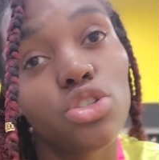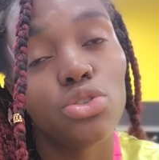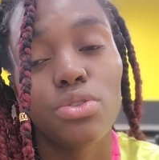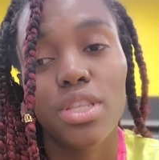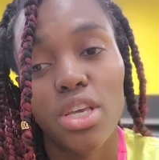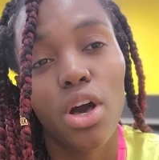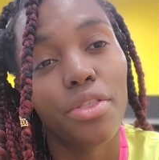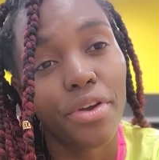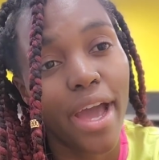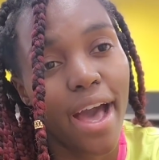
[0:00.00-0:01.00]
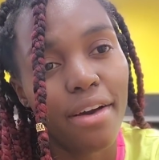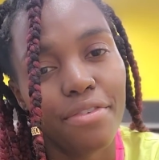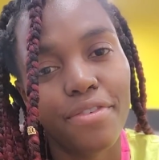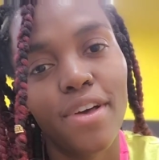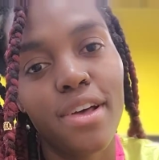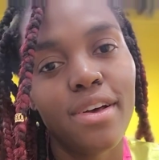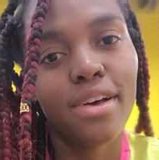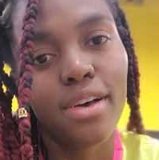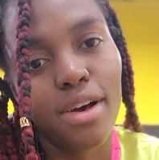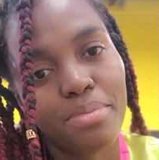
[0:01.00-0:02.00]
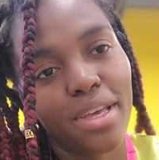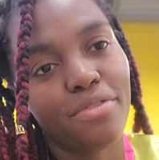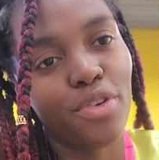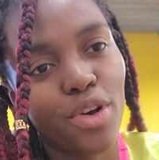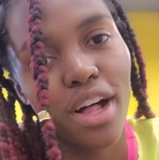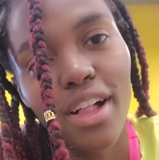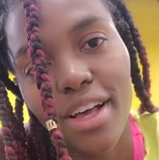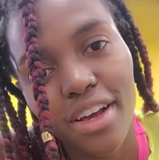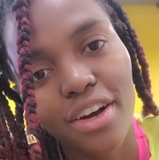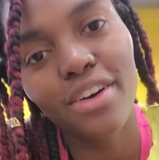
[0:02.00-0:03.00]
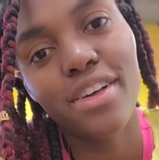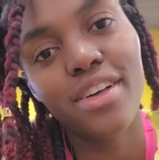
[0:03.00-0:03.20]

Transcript: do the other half. Oh, get a phone call. There I go.